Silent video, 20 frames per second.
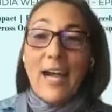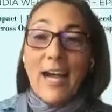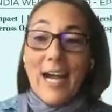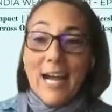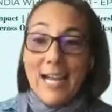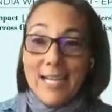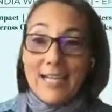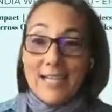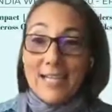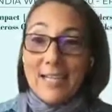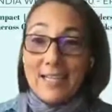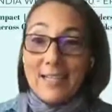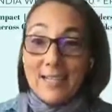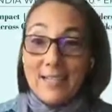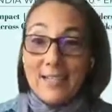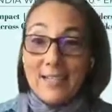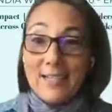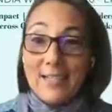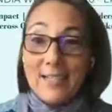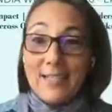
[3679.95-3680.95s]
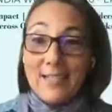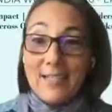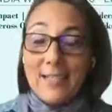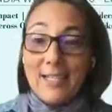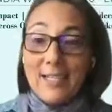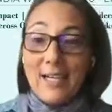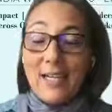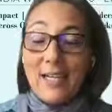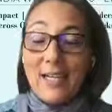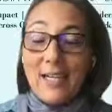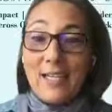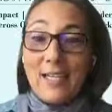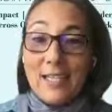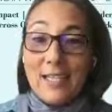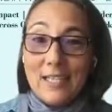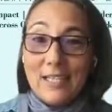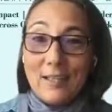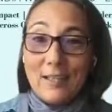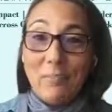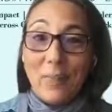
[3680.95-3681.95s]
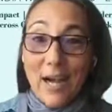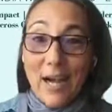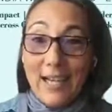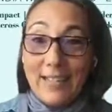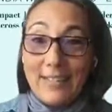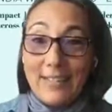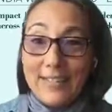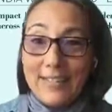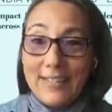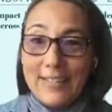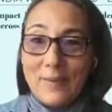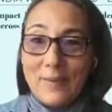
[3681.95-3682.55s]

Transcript: I did this in the past.